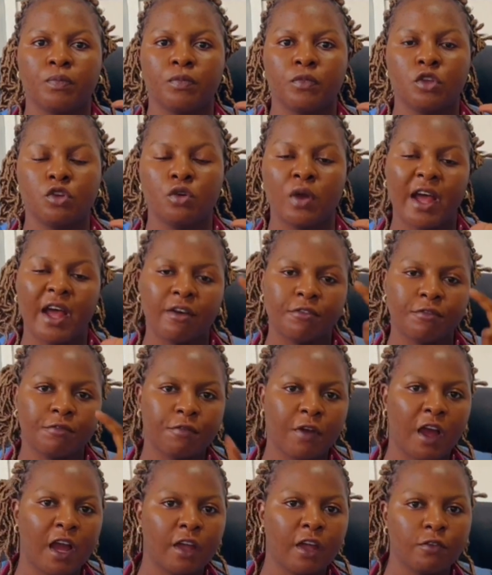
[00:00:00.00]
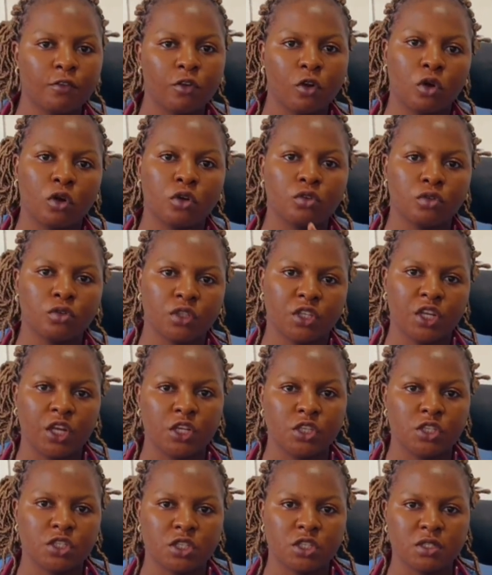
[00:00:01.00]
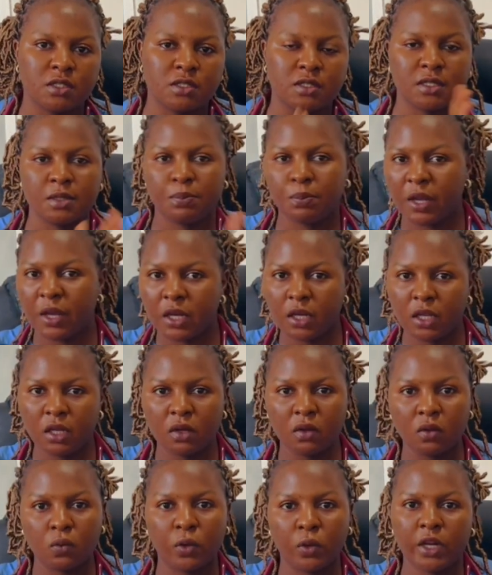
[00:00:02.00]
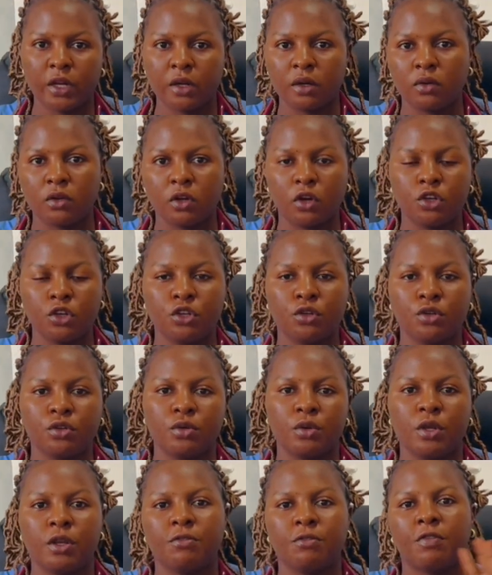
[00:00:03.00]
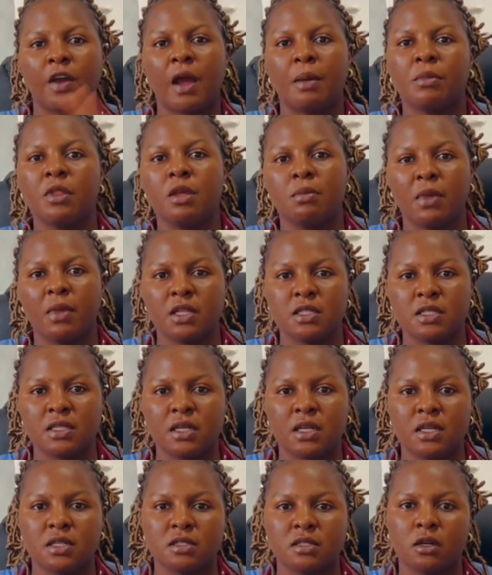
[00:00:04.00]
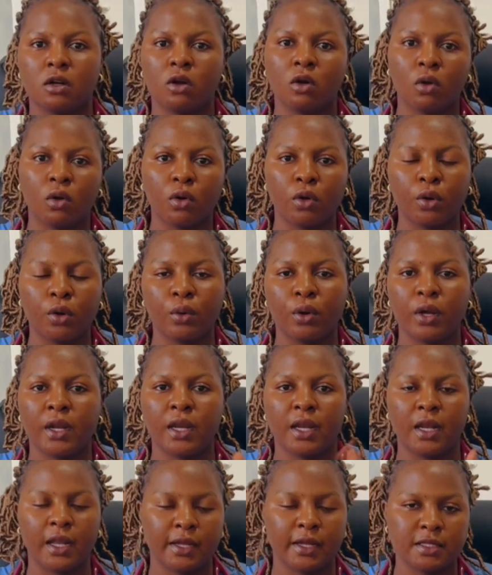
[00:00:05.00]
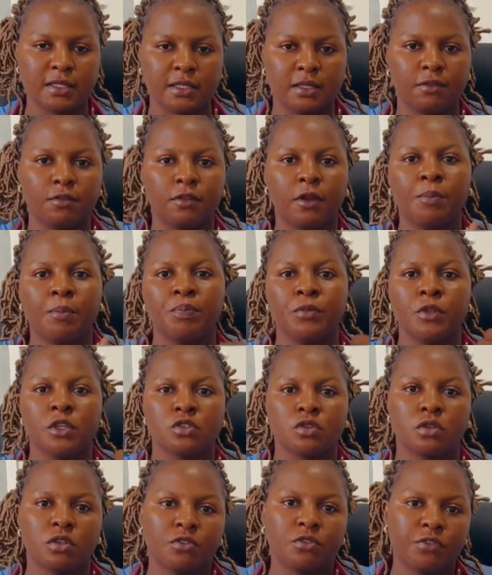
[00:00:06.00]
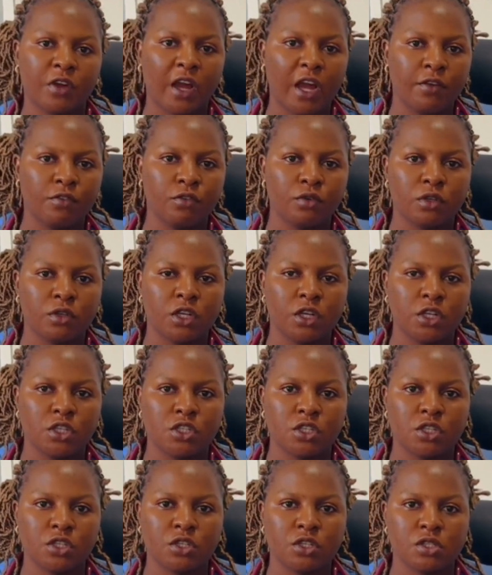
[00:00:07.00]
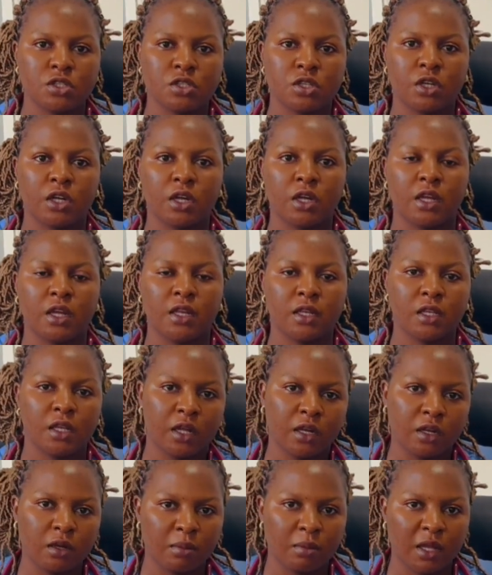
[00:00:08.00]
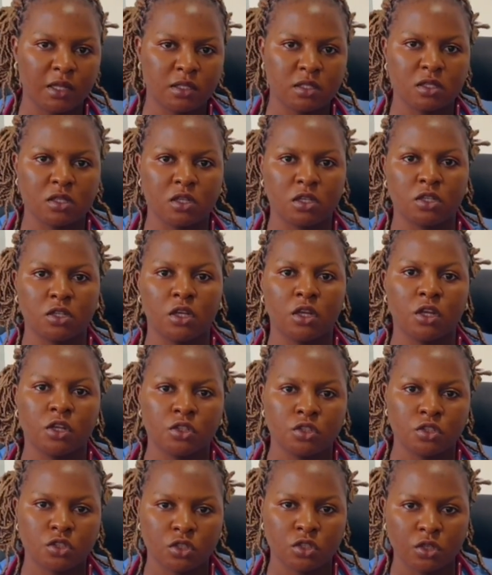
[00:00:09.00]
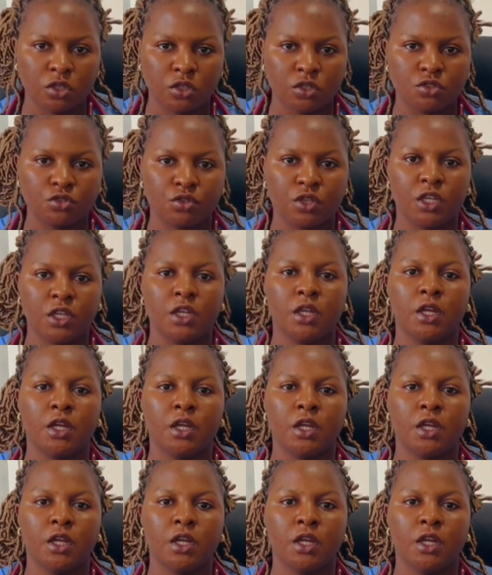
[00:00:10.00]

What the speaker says: you have 5 core rotations depending on whether or not you're doing family medicine as a core or an elective. So the 5 rotations are internal medicine, surgery,